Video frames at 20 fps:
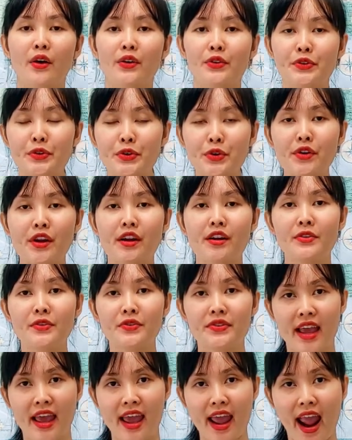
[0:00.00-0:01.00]
do not
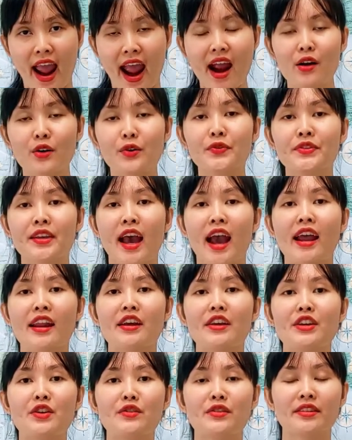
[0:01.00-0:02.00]
stay outside
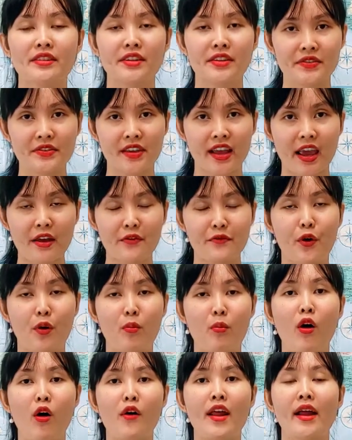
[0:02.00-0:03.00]
the United States for
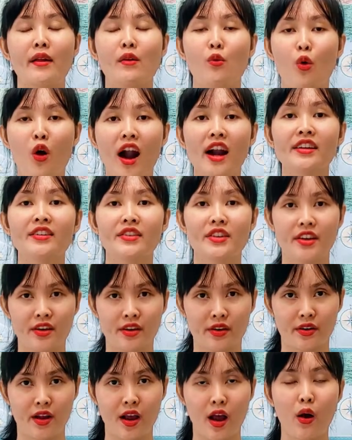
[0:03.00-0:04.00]
more than 1
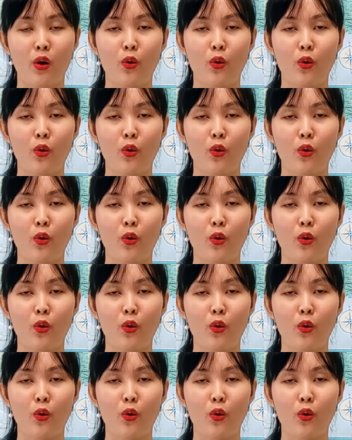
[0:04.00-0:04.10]
year